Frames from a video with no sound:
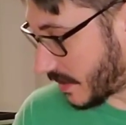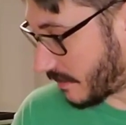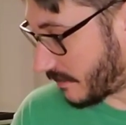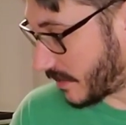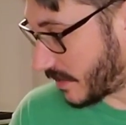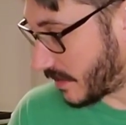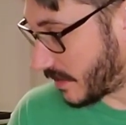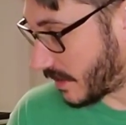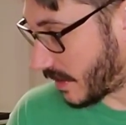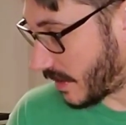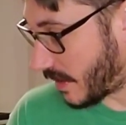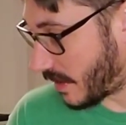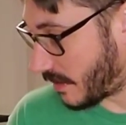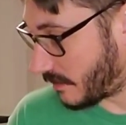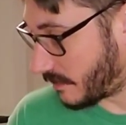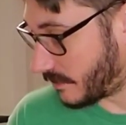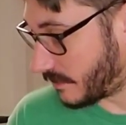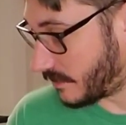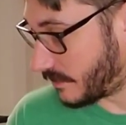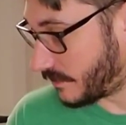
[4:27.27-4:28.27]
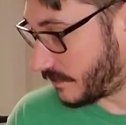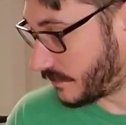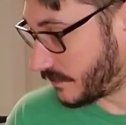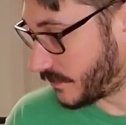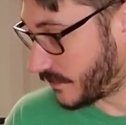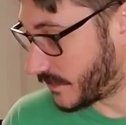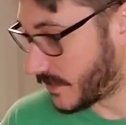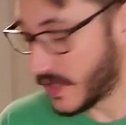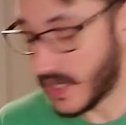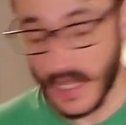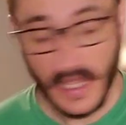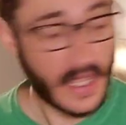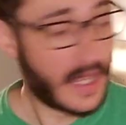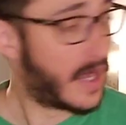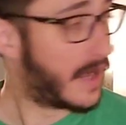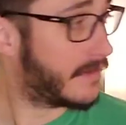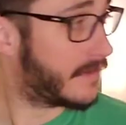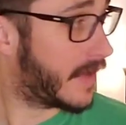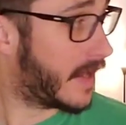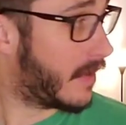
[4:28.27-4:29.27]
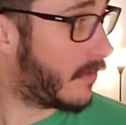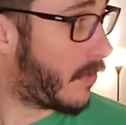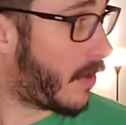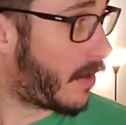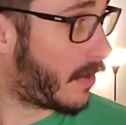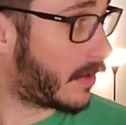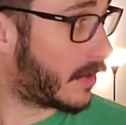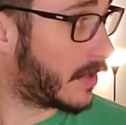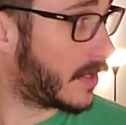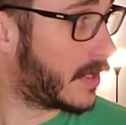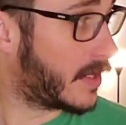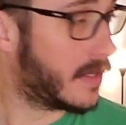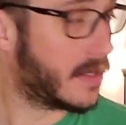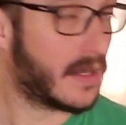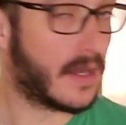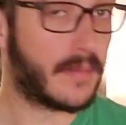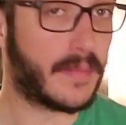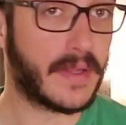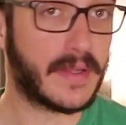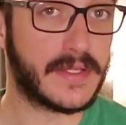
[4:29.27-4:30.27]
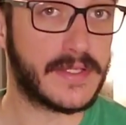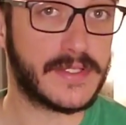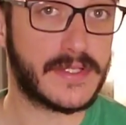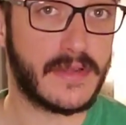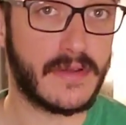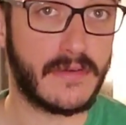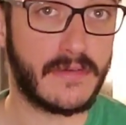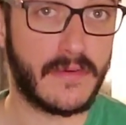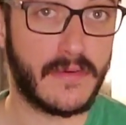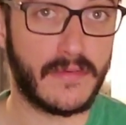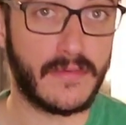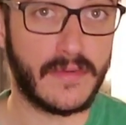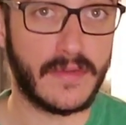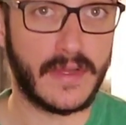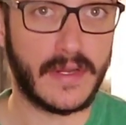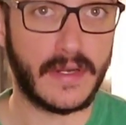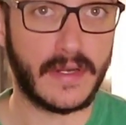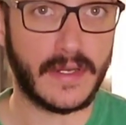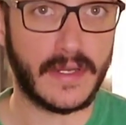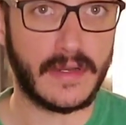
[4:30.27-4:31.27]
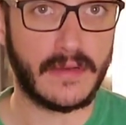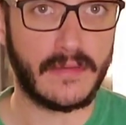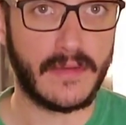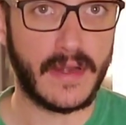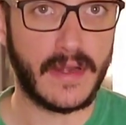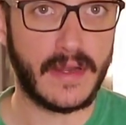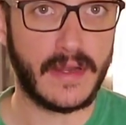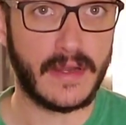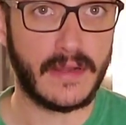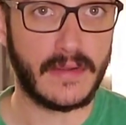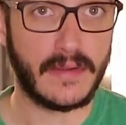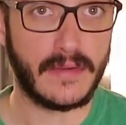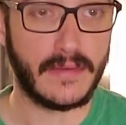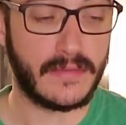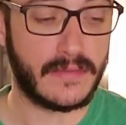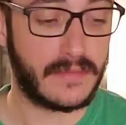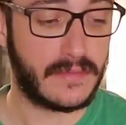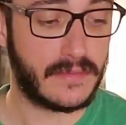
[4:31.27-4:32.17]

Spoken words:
of it. I've got water heating up on the stove over there, getting ready to